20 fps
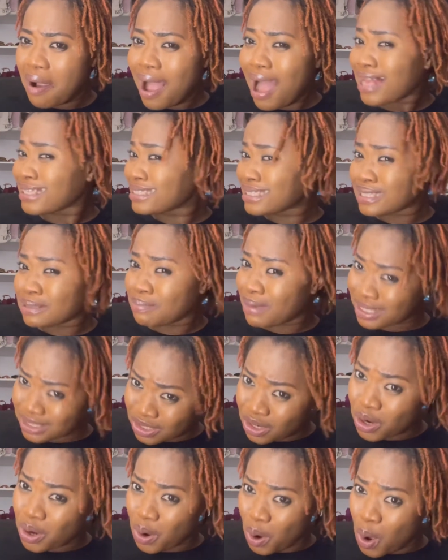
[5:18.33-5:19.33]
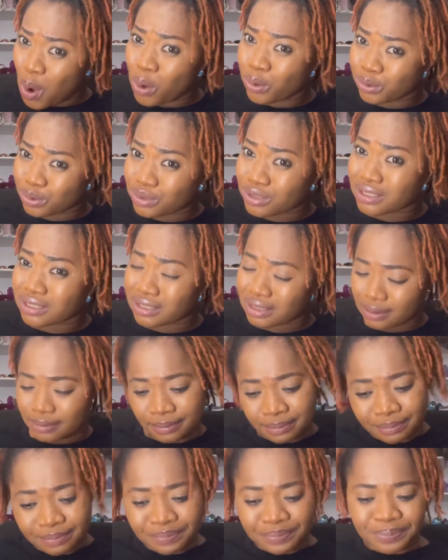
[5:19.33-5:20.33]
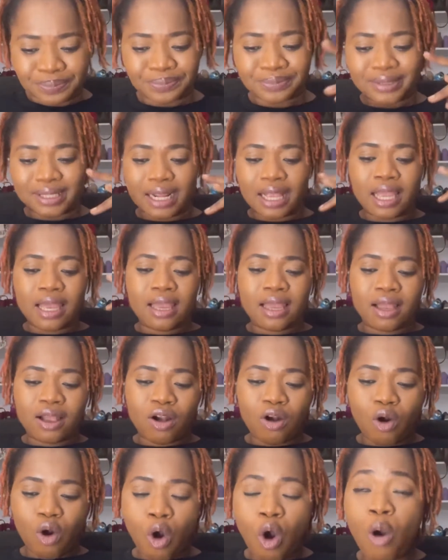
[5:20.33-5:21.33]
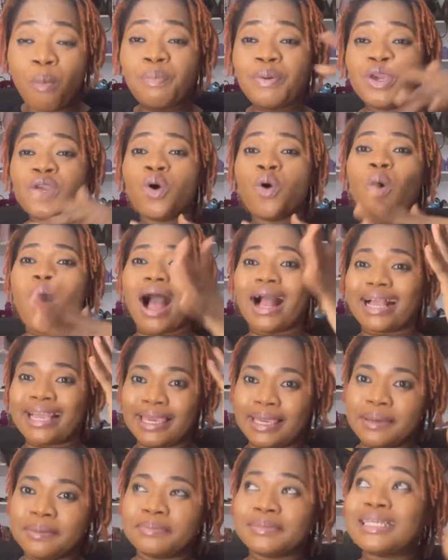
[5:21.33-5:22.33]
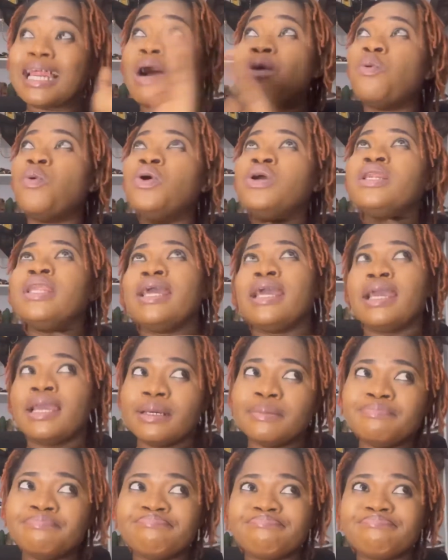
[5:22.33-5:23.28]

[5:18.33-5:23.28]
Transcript: And smash your goals. Obi Oakim. That one, eh?